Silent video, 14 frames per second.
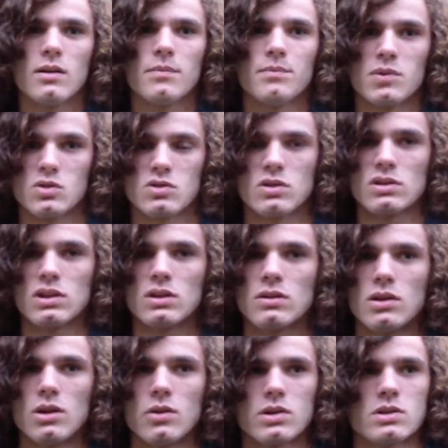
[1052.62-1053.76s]
Those are a little
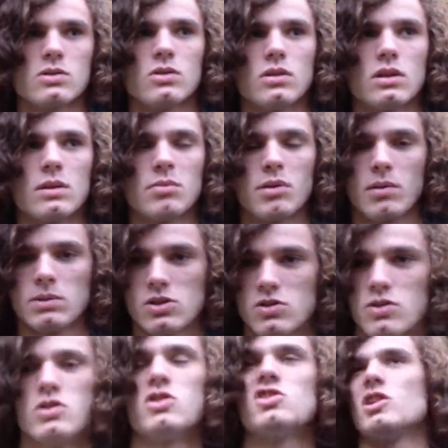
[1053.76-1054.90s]
lower, so they probably
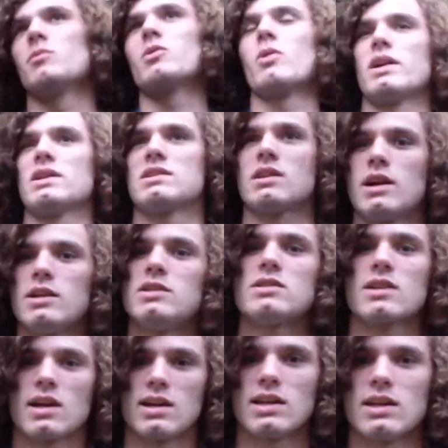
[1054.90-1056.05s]
shouldn't jump quite as high. Just
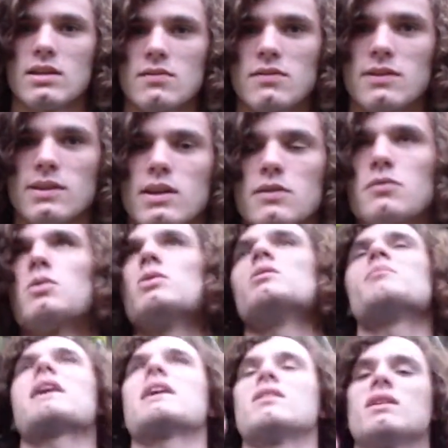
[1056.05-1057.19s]
kind of get the feeling of rolling
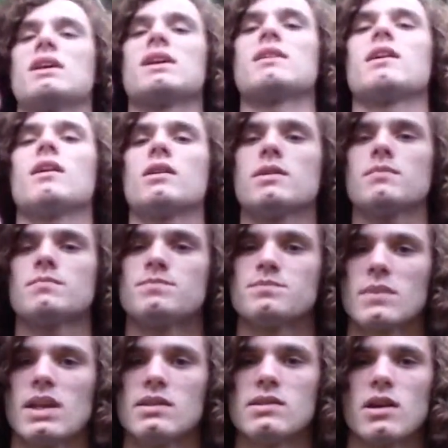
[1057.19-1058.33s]
back and landing on it
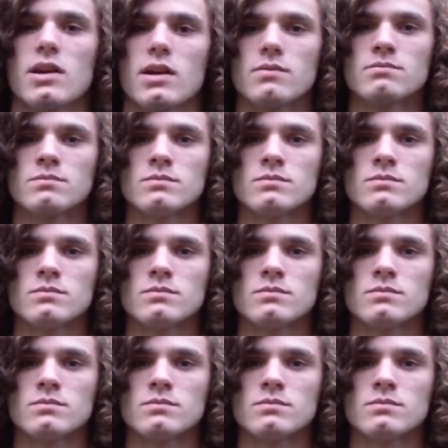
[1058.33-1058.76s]
and tucking.